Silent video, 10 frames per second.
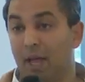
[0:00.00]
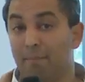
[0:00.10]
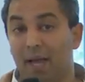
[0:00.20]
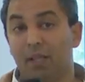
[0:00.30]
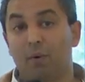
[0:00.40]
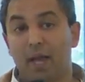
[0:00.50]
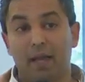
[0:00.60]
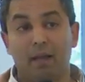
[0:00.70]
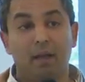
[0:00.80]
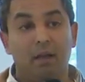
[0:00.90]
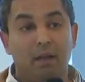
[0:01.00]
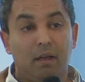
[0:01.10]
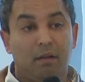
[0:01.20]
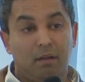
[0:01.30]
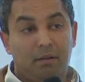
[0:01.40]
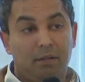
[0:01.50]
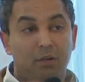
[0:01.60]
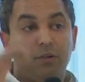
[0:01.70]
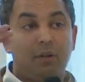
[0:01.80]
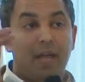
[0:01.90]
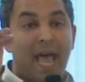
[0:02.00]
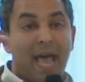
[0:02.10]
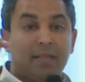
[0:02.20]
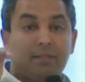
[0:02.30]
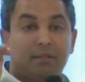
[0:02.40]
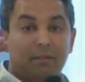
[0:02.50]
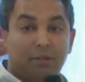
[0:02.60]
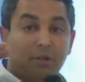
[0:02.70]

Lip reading: And by the way, you should ask